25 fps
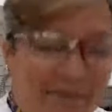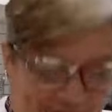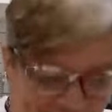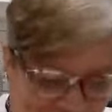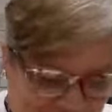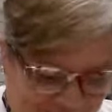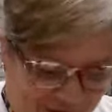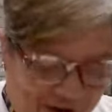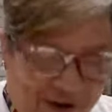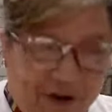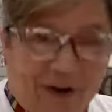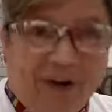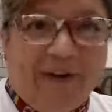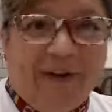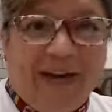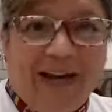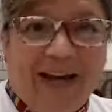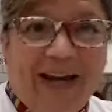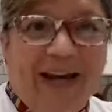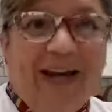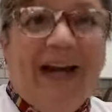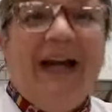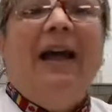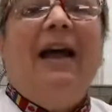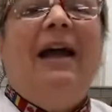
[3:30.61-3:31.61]
I'm
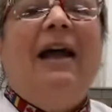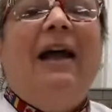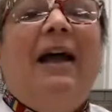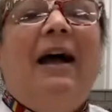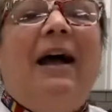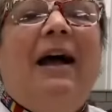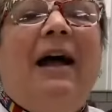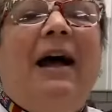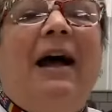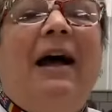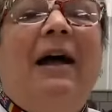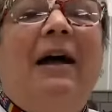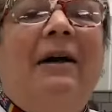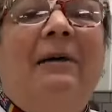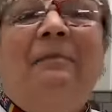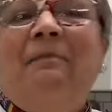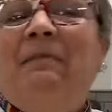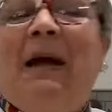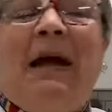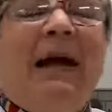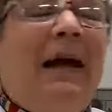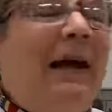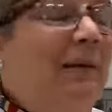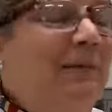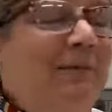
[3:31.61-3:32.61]
sorry. I
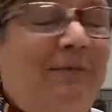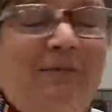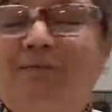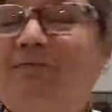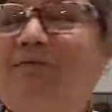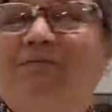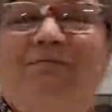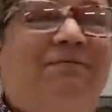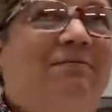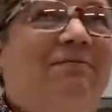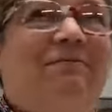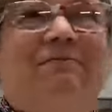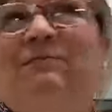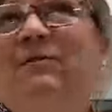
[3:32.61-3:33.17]
I'm